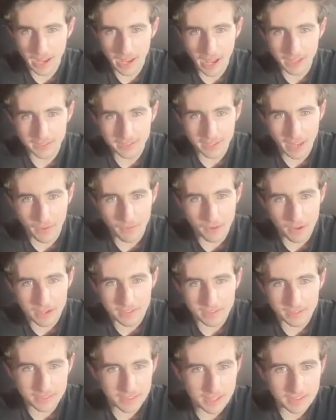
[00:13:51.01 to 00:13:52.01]
It has to have
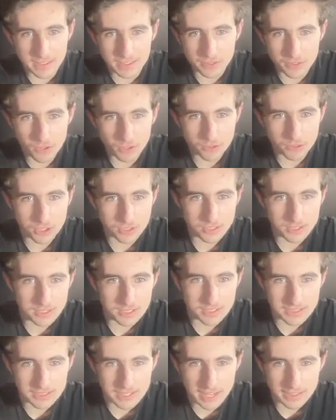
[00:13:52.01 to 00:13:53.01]
eyes. This is not just
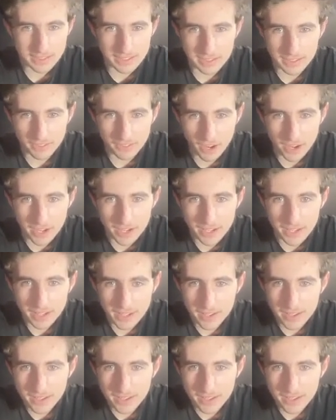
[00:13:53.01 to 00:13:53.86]
an aesthetic, right?